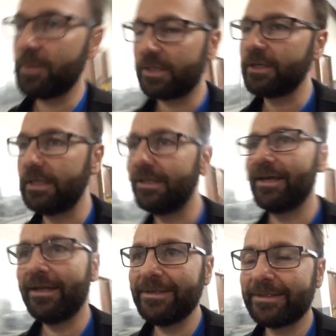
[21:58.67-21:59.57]
but in
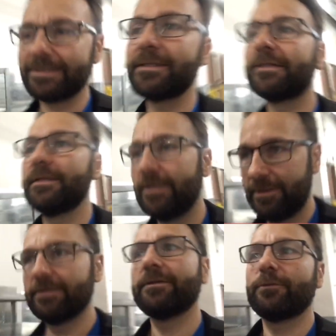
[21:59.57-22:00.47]
the end,
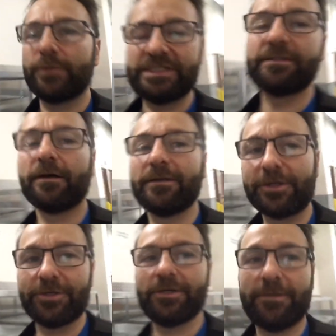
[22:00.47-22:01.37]
we
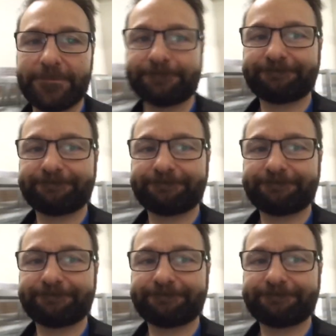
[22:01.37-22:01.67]
done good.